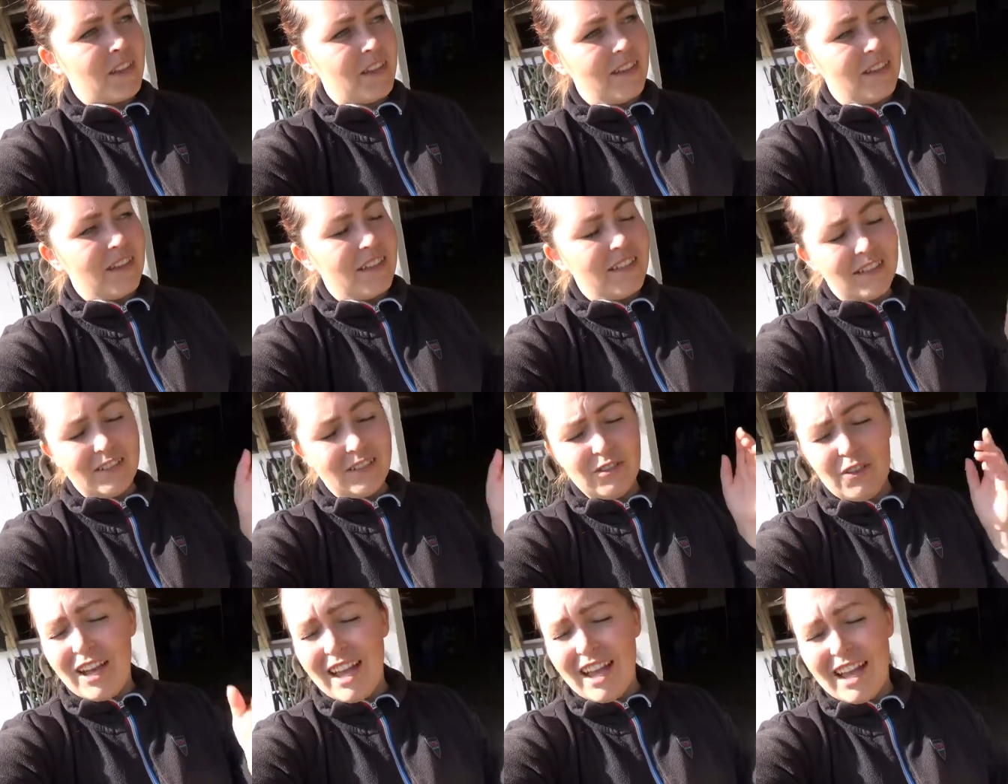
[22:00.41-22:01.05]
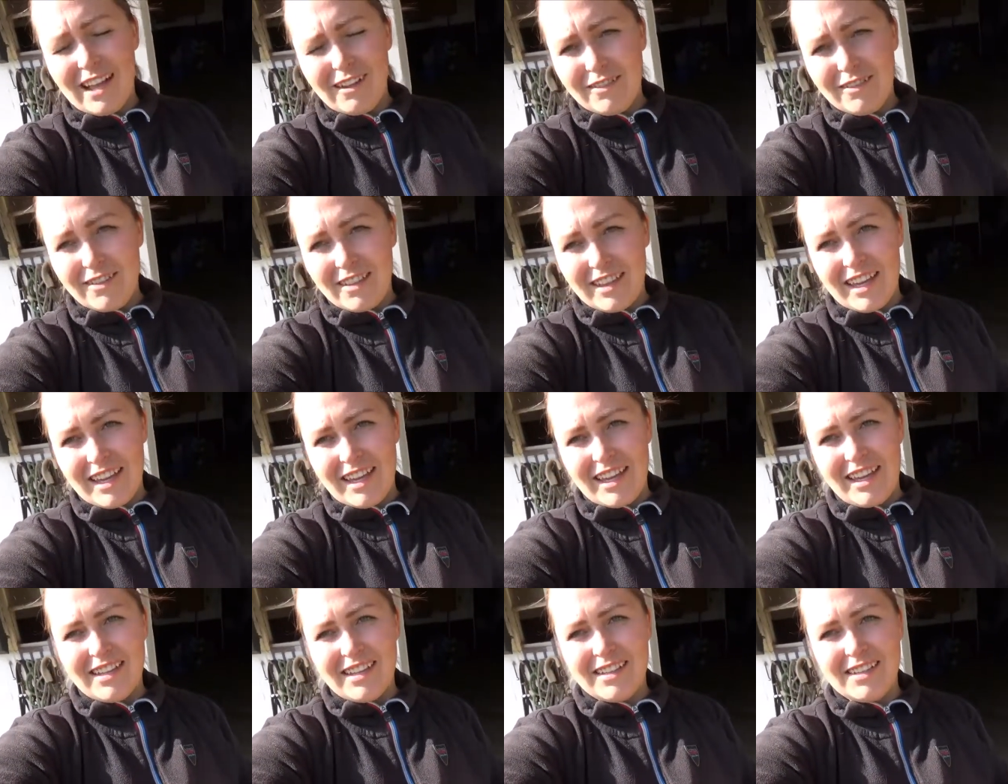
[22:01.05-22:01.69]
It's not
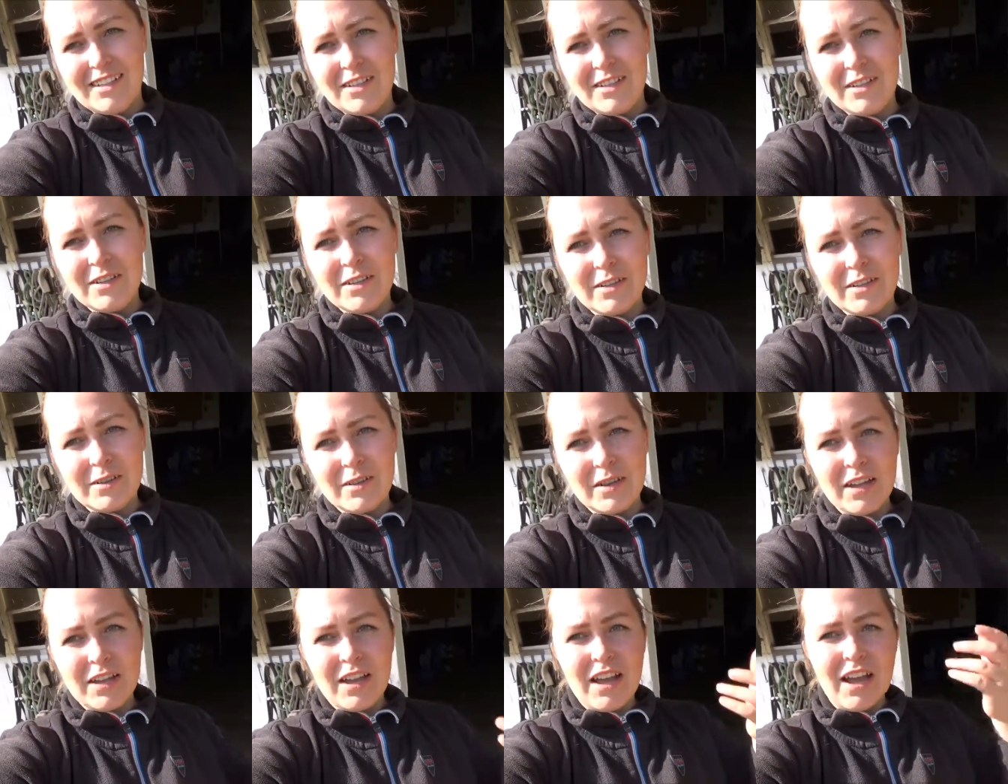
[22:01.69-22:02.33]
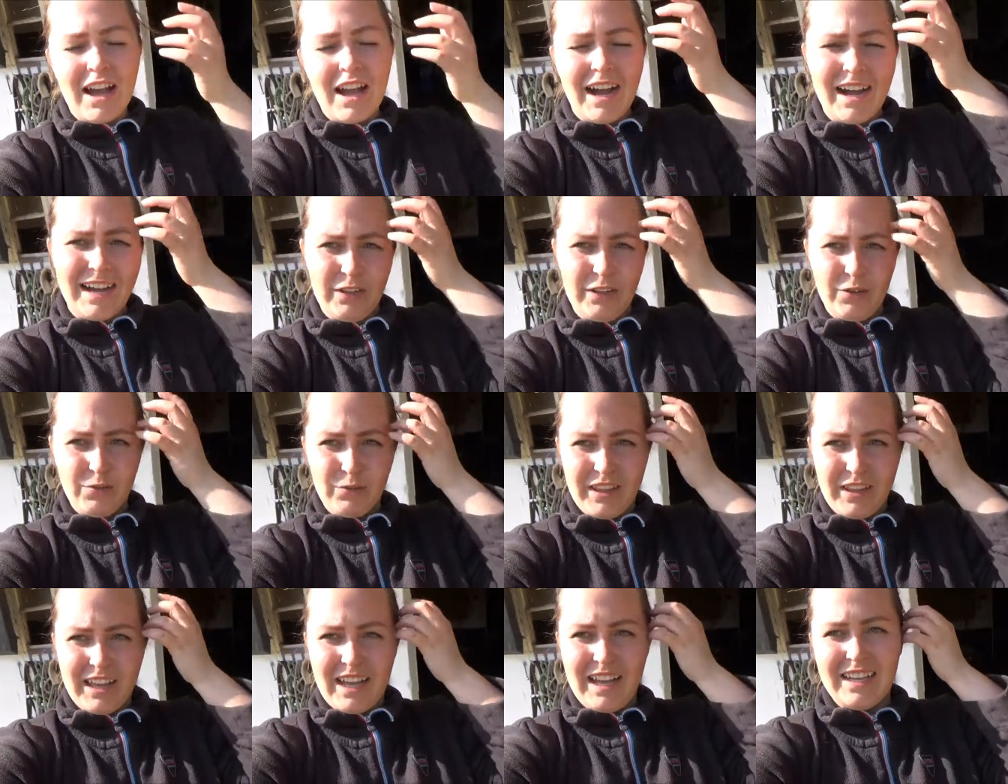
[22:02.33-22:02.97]
healthy, I
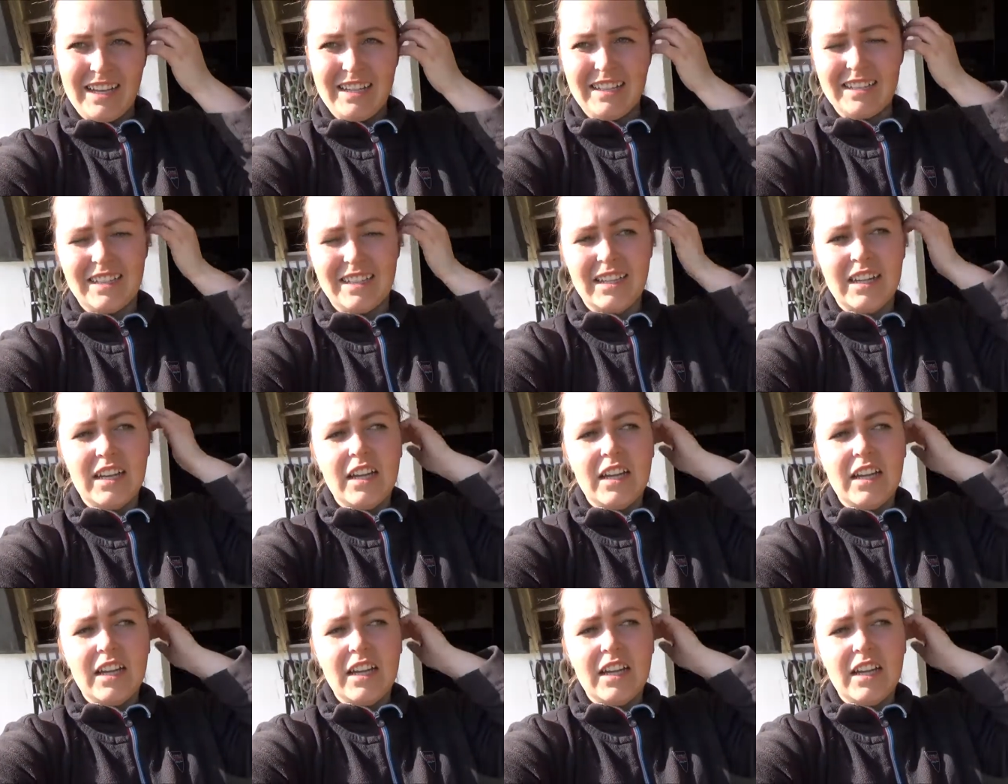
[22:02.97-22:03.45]
know that,